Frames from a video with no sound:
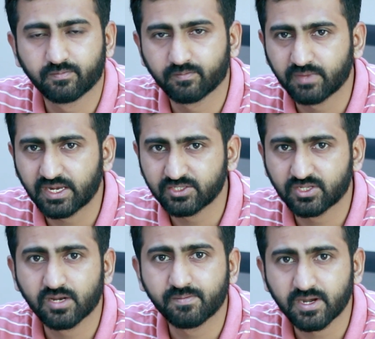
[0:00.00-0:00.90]
manage
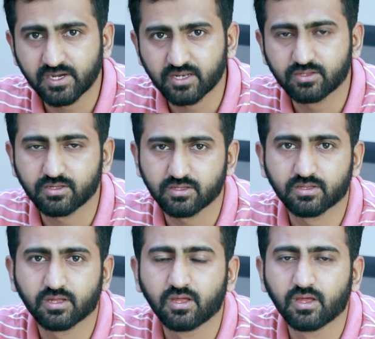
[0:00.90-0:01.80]
the
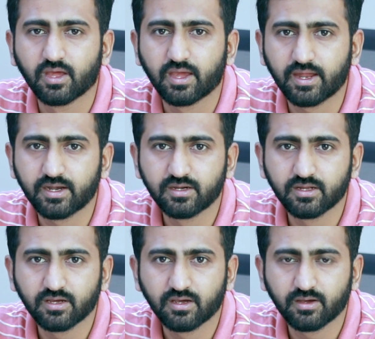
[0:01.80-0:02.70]
dependencies, and
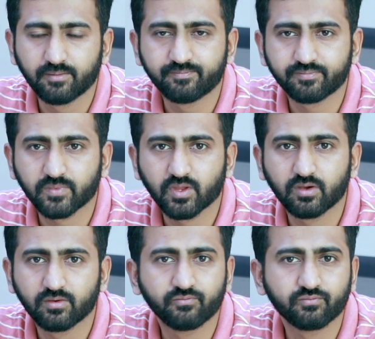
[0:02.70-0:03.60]

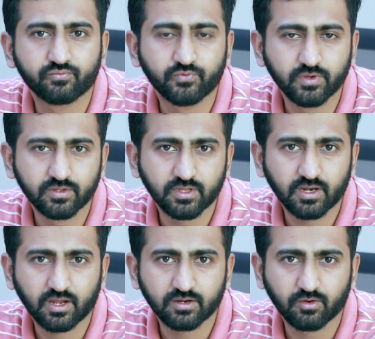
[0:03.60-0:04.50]

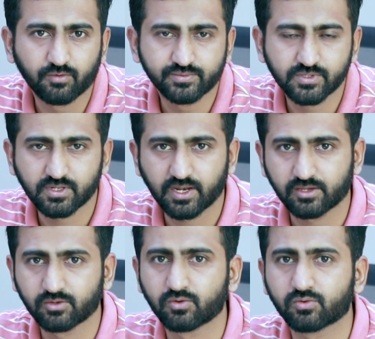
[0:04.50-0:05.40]
there are options
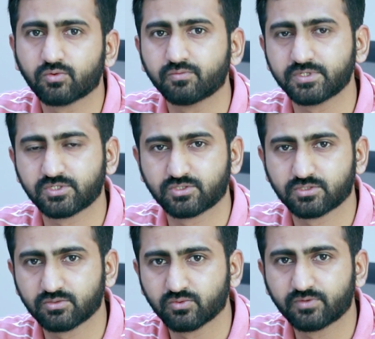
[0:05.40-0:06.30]
like Heroku which
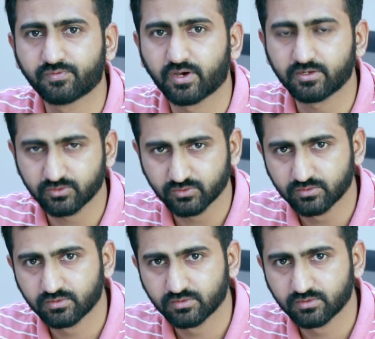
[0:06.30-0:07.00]
do it for you,